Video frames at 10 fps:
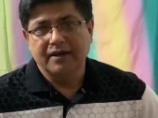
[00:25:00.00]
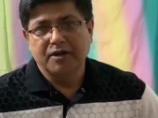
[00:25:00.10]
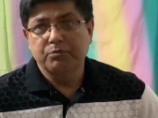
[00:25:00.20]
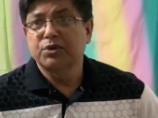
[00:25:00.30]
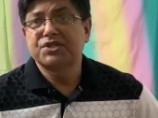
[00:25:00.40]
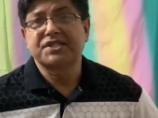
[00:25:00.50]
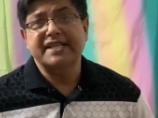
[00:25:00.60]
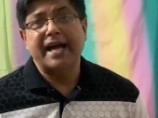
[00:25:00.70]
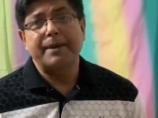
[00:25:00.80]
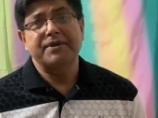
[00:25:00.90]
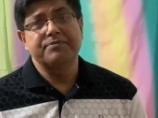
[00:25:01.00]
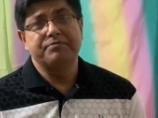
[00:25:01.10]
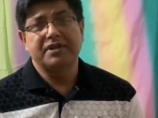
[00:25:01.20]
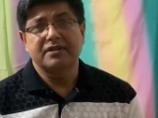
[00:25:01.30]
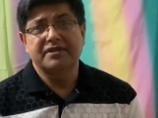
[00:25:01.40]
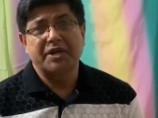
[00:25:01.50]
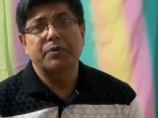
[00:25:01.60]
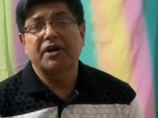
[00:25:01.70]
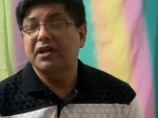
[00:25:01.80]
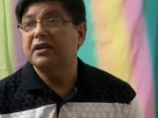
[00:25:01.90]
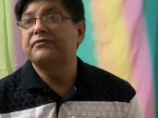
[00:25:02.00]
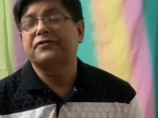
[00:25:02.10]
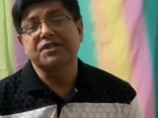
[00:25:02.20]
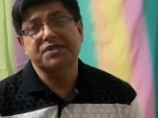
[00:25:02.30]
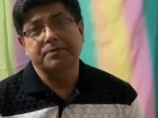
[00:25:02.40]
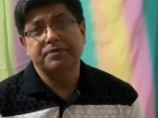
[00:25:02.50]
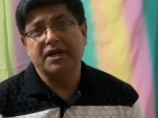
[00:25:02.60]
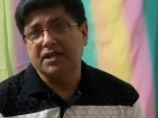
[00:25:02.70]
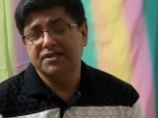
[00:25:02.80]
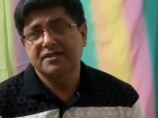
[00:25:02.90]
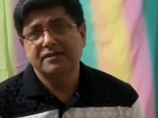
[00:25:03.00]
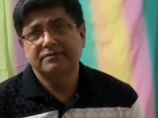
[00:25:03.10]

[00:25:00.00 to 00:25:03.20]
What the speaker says: Both Sam and Bill, they were in for a surprise.